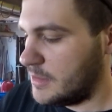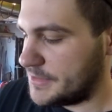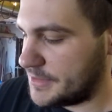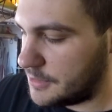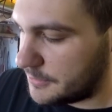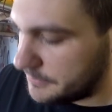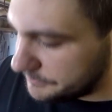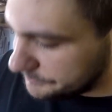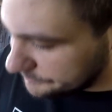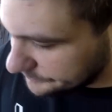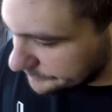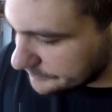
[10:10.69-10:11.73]
So
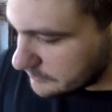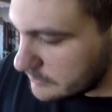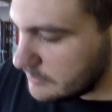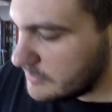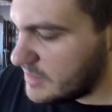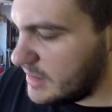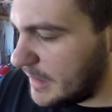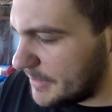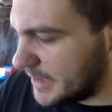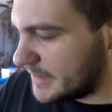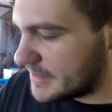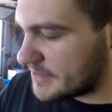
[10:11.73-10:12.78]
I'm going
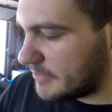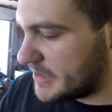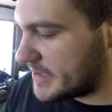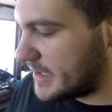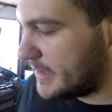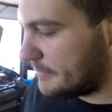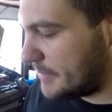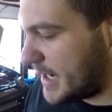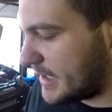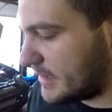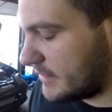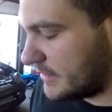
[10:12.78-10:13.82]
to get this wastegate
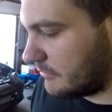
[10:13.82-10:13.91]
back